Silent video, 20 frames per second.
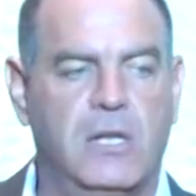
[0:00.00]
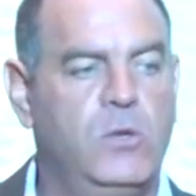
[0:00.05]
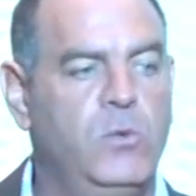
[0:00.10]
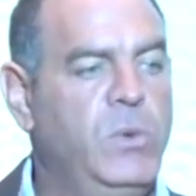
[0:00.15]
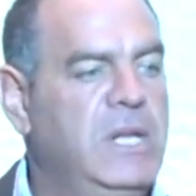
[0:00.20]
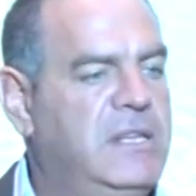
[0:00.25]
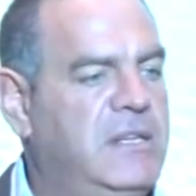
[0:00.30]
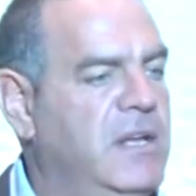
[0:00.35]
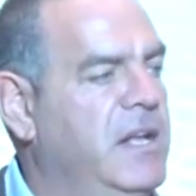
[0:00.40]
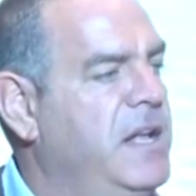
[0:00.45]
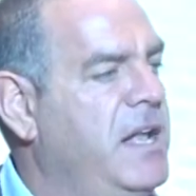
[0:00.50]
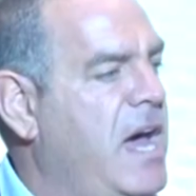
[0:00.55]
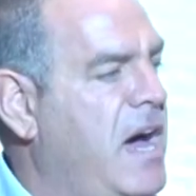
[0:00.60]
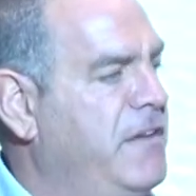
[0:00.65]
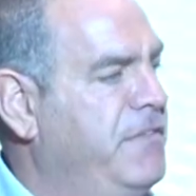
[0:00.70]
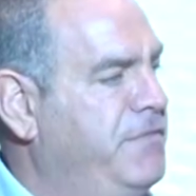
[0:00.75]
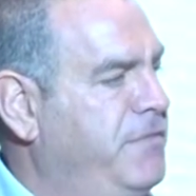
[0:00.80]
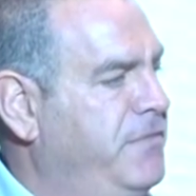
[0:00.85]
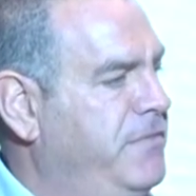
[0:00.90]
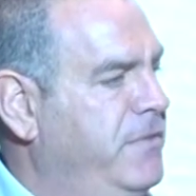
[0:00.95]
with
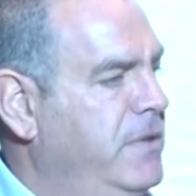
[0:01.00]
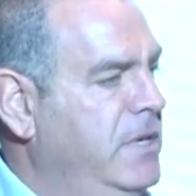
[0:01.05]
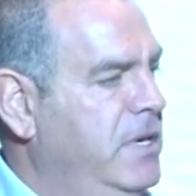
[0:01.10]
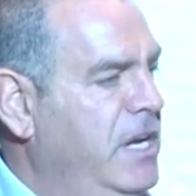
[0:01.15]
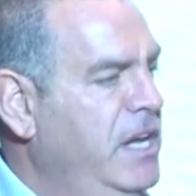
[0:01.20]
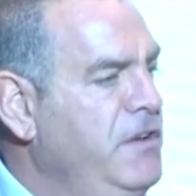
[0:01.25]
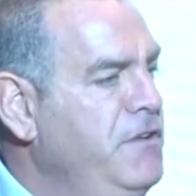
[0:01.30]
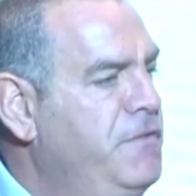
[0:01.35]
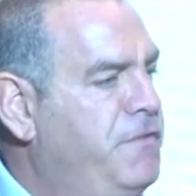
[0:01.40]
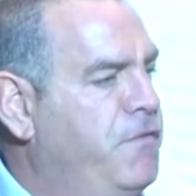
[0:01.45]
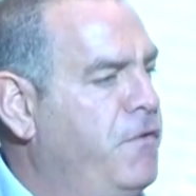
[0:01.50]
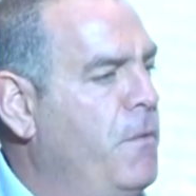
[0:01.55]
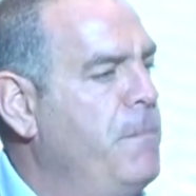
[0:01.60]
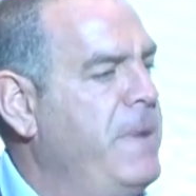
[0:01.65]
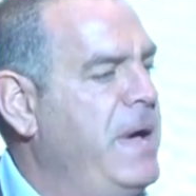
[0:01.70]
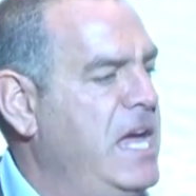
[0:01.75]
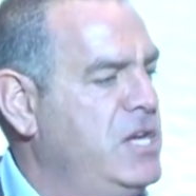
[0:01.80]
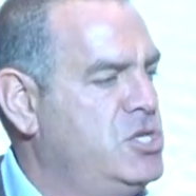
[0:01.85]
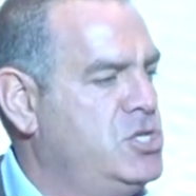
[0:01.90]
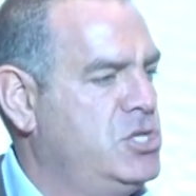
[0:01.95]
enough
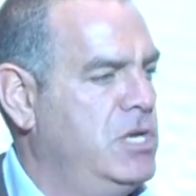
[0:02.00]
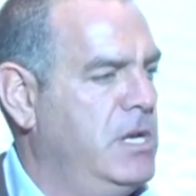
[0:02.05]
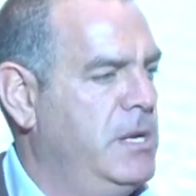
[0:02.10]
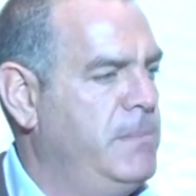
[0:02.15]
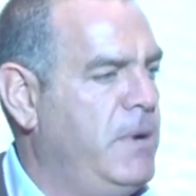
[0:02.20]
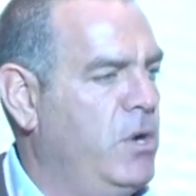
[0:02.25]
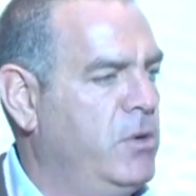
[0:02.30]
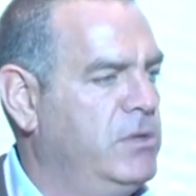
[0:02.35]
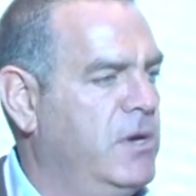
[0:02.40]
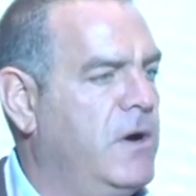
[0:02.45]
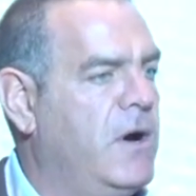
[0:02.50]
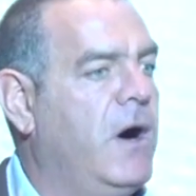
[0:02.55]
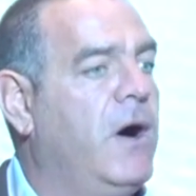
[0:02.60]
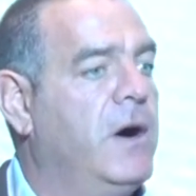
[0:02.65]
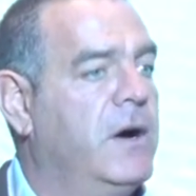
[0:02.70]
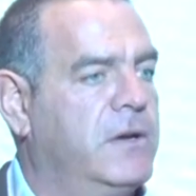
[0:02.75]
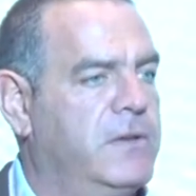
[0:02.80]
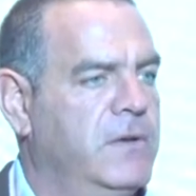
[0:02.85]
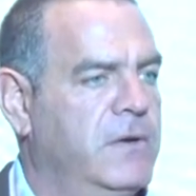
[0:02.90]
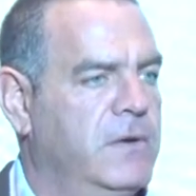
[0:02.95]
information about the
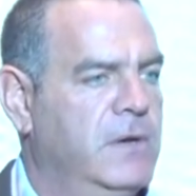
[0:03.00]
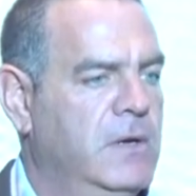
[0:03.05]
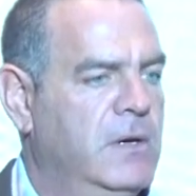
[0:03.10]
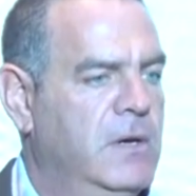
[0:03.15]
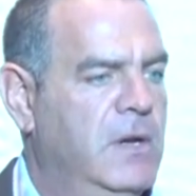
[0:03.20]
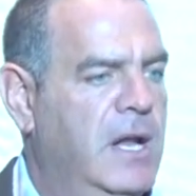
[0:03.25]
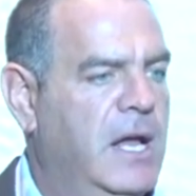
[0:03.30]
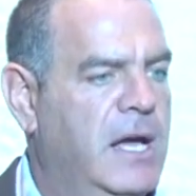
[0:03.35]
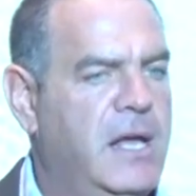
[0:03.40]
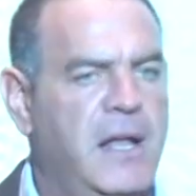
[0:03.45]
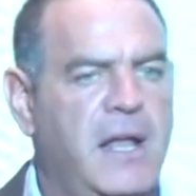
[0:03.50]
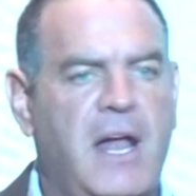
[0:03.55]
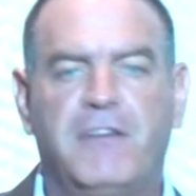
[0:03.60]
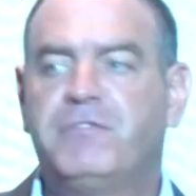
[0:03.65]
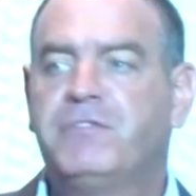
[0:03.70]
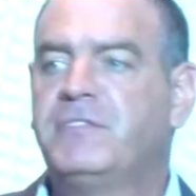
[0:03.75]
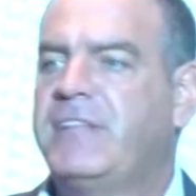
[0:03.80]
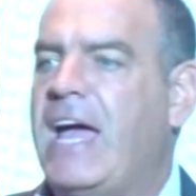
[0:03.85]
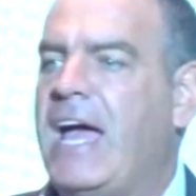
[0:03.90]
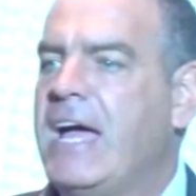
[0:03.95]
character, like
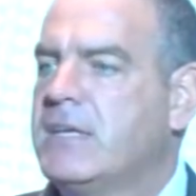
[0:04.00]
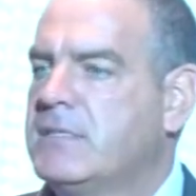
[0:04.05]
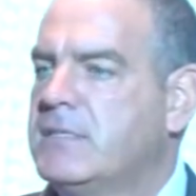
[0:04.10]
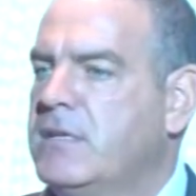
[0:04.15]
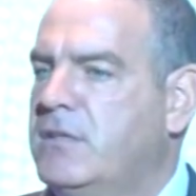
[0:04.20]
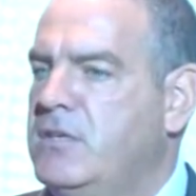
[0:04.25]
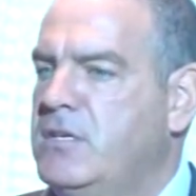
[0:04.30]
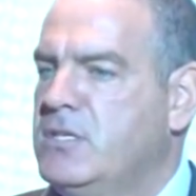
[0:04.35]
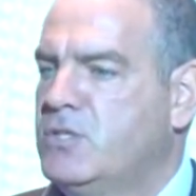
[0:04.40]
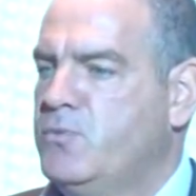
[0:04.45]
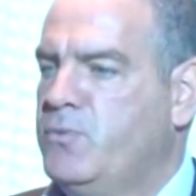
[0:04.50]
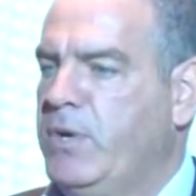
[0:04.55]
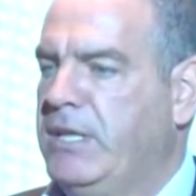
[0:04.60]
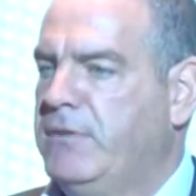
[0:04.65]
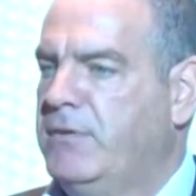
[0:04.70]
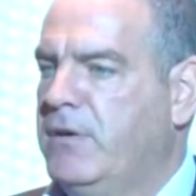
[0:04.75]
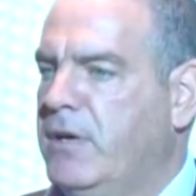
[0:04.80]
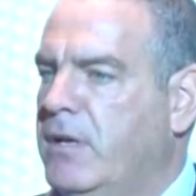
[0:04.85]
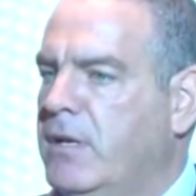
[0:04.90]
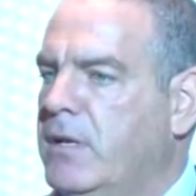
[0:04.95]
enough text that is
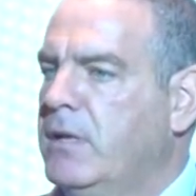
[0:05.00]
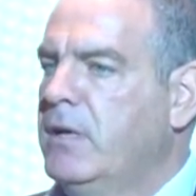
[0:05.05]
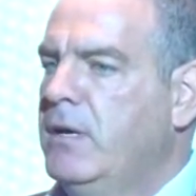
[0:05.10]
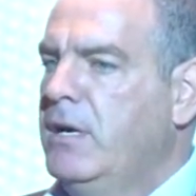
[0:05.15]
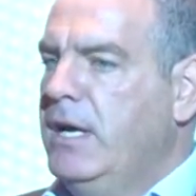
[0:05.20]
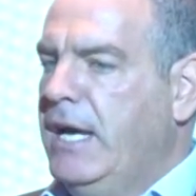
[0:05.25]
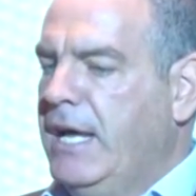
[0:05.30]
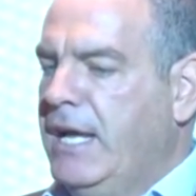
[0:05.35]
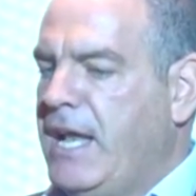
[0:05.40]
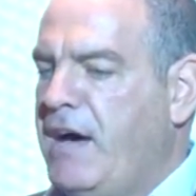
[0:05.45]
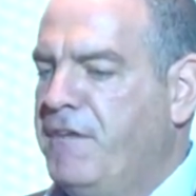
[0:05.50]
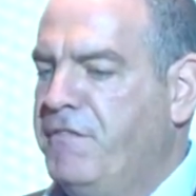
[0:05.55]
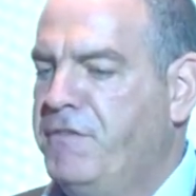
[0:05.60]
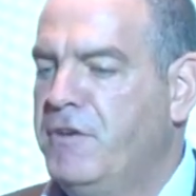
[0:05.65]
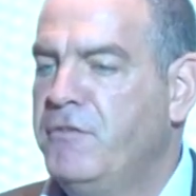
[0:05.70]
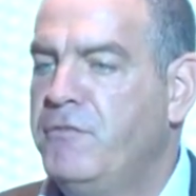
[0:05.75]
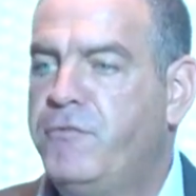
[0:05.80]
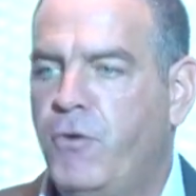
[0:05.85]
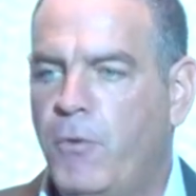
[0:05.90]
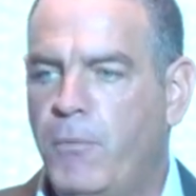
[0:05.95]
written, enough
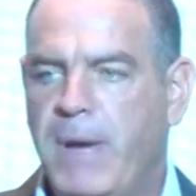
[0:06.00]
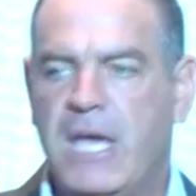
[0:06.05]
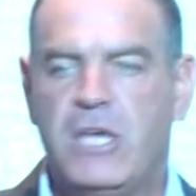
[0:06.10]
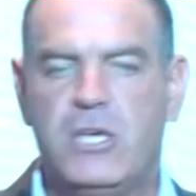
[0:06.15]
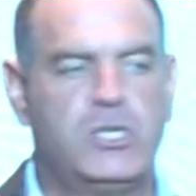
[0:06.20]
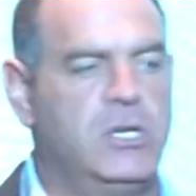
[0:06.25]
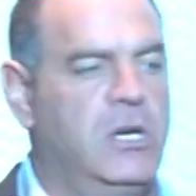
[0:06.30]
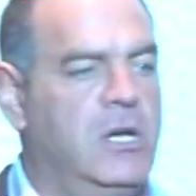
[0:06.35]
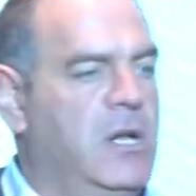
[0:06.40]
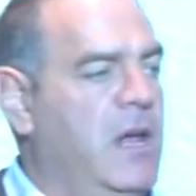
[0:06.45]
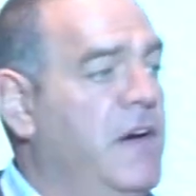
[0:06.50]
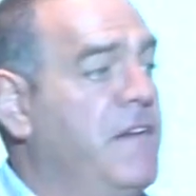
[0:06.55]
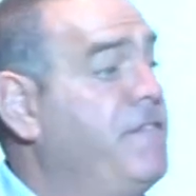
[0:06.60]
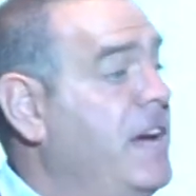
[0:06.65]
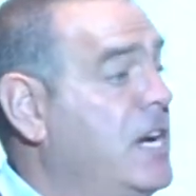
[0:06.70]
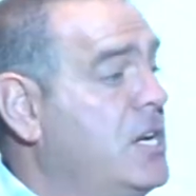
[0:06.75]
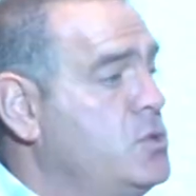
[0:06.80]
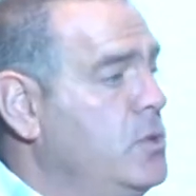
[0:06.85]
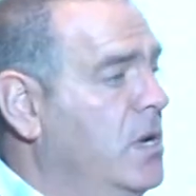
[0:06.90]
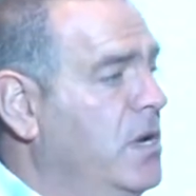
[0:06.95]
information,
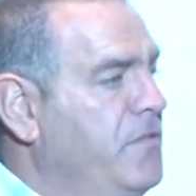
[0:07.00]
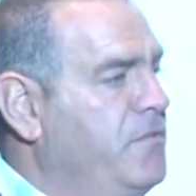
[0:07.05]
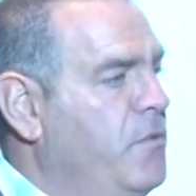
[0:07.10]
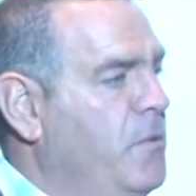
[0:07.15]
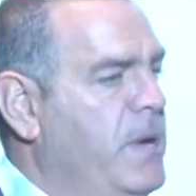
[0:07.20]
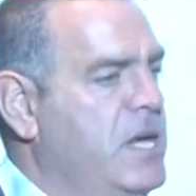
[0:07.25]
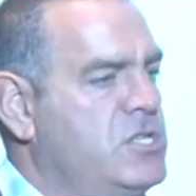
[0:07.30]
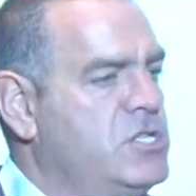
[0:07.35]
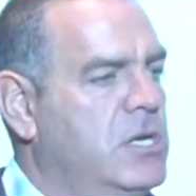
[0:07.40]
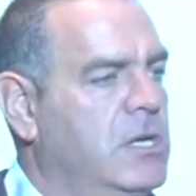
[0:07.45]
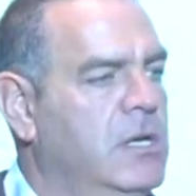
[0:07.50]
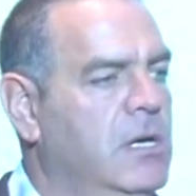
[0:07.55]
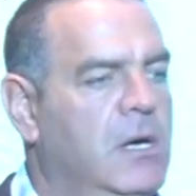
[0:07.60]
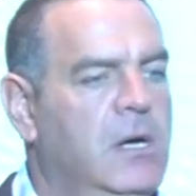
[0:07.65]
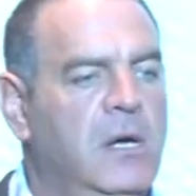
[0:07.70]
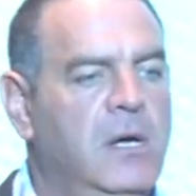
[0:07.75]
factual information,